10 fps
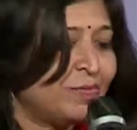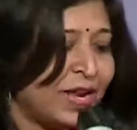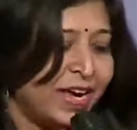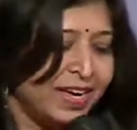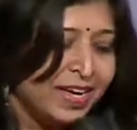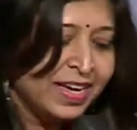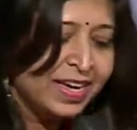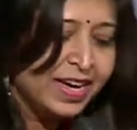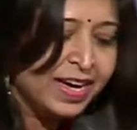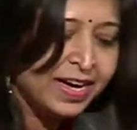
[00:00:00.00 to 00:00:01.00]
play,
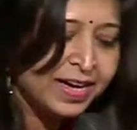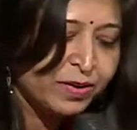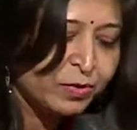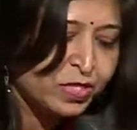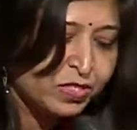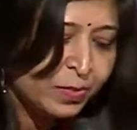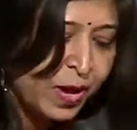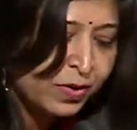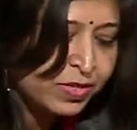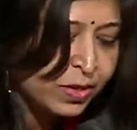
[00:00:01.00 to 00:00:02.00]
which is
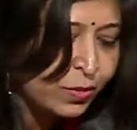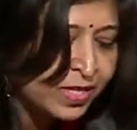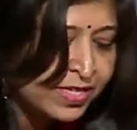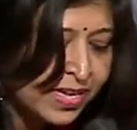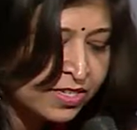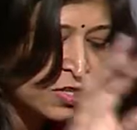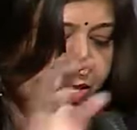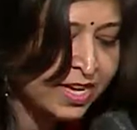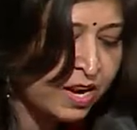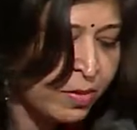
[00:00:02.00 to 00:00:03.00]
about the quintessential
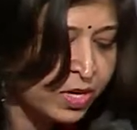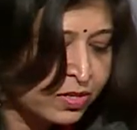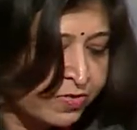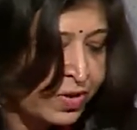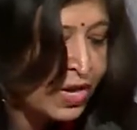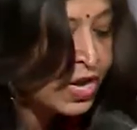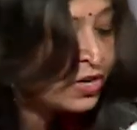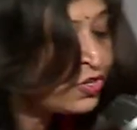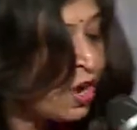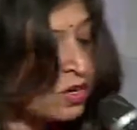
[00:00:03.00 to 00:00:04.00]
dilemmas of
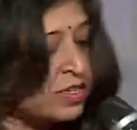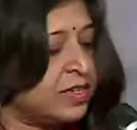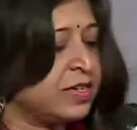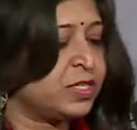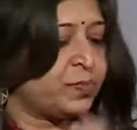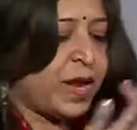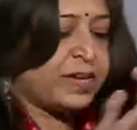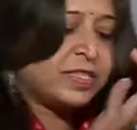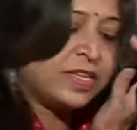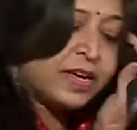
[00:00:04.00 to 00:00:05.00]
doctors
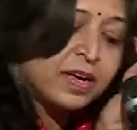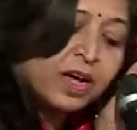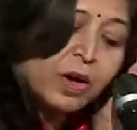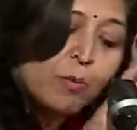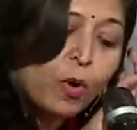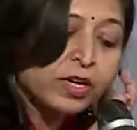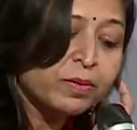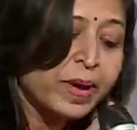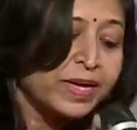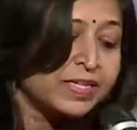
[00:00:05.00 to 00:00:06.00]
practicing
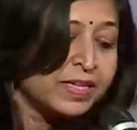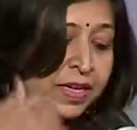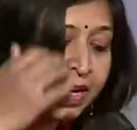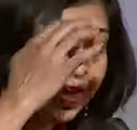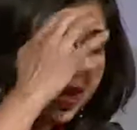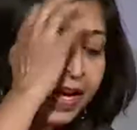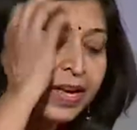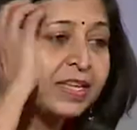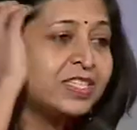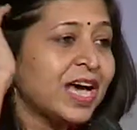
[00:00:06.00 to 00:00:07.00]
modern medicine
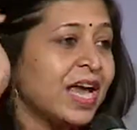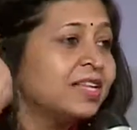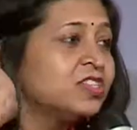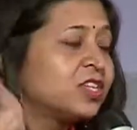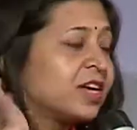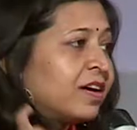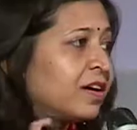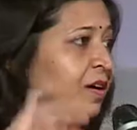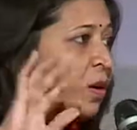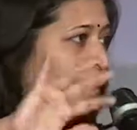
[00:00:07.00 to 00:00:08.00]
in a challenging
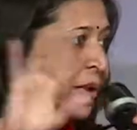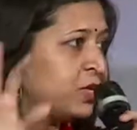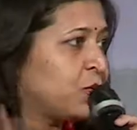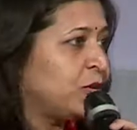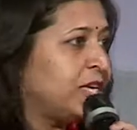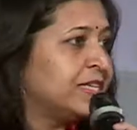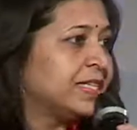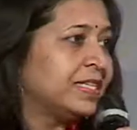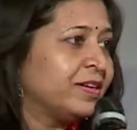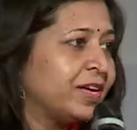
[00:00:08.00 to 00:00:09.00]

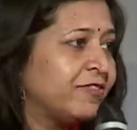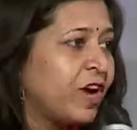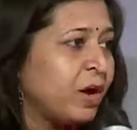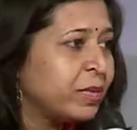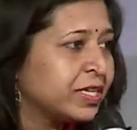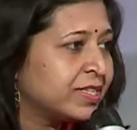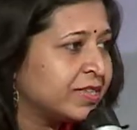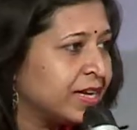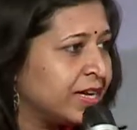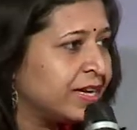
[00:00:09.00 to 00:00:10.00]
medico-legal environment
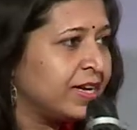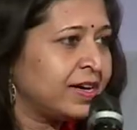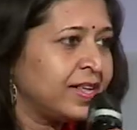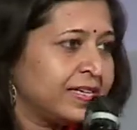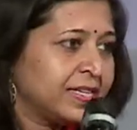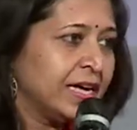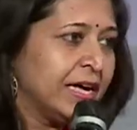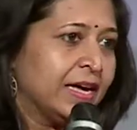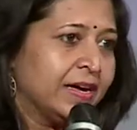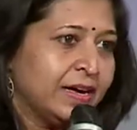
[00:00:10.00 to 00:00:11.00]
in India that
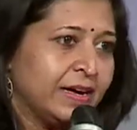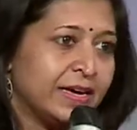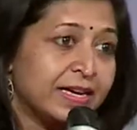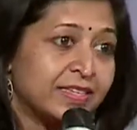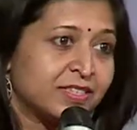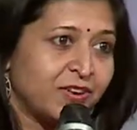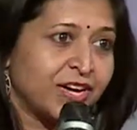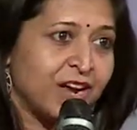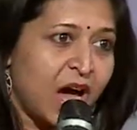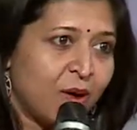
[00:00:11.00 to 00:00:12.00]
is
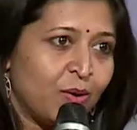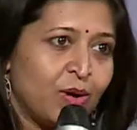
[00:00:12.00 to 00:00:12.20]
right now.